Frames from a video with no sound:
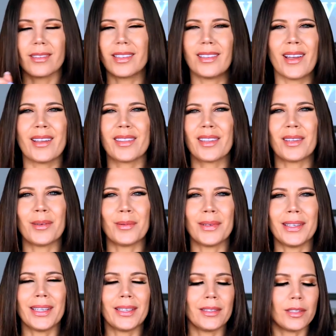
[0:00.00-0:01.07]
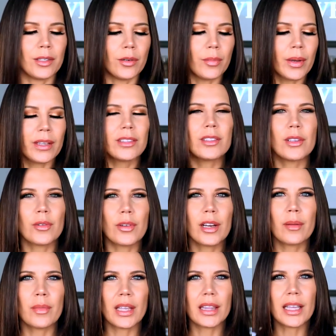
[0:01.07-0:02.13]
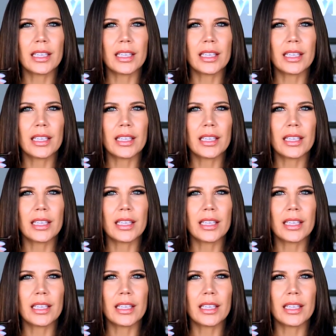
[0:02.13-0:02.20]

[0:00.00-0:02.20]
Not that you would need to, but do you know what I mean?